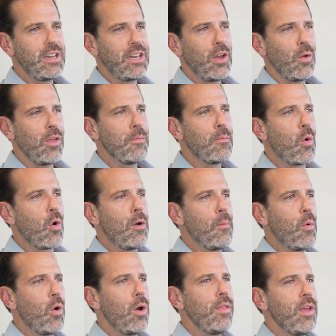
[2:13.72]
to deal with more and
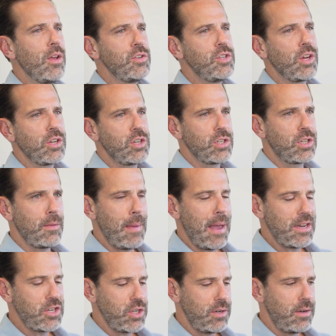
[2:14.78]
more of those. You can just
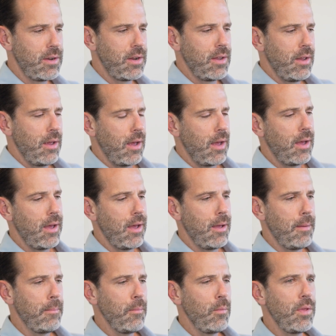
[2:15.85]
imagine
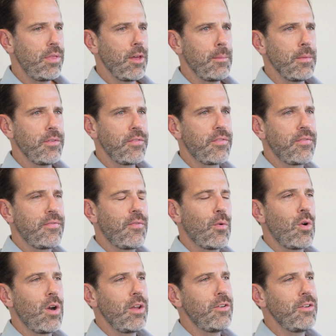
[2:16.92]
with almost
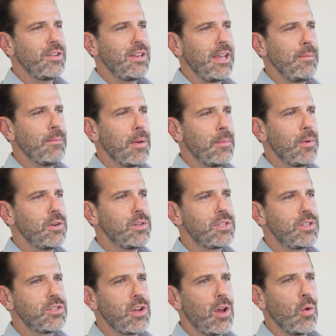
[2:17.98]
400 team members, there's